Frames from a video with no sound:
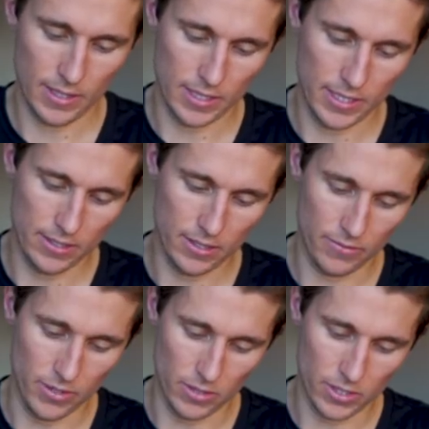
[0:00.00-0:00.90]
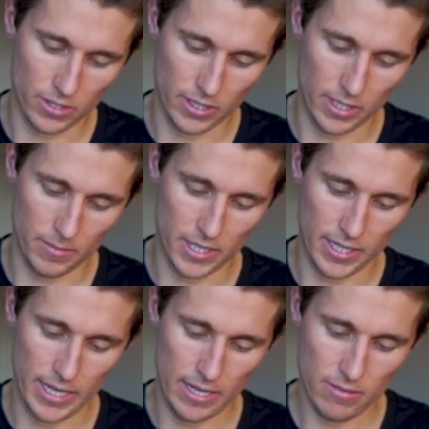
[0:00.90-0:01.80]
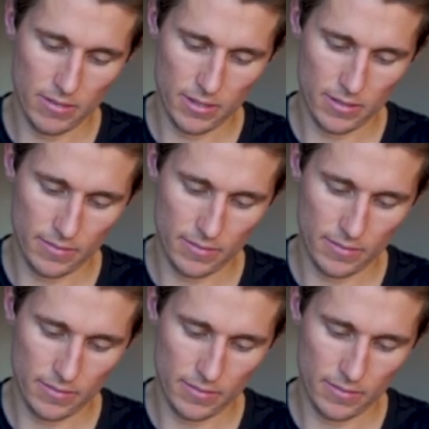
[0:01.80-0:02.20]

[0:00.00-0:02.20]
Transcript: It's easier if you always turn it upside down.